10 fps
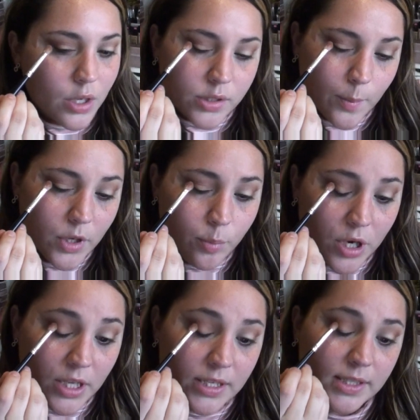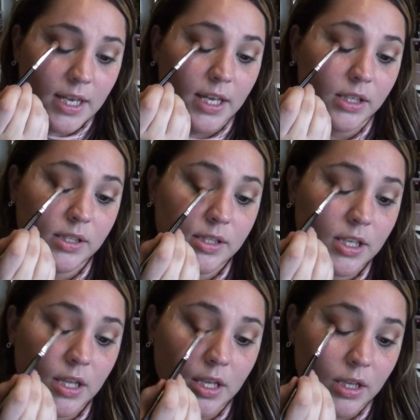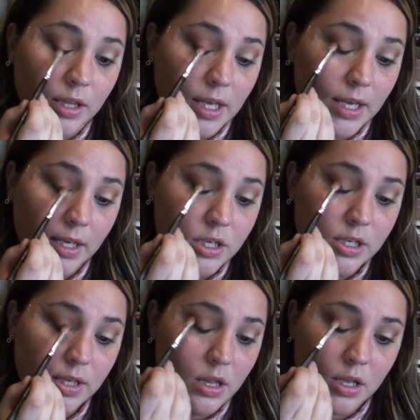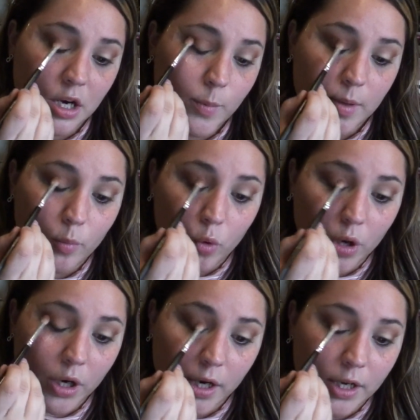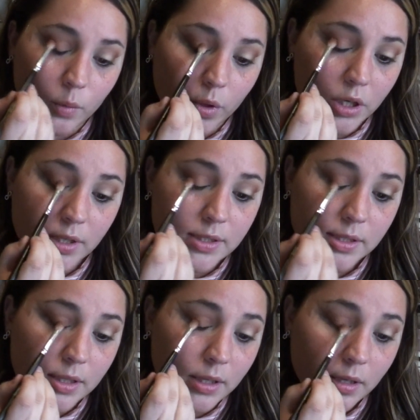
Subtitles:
So I'm going to bring this into the lid just a little bit more inwards.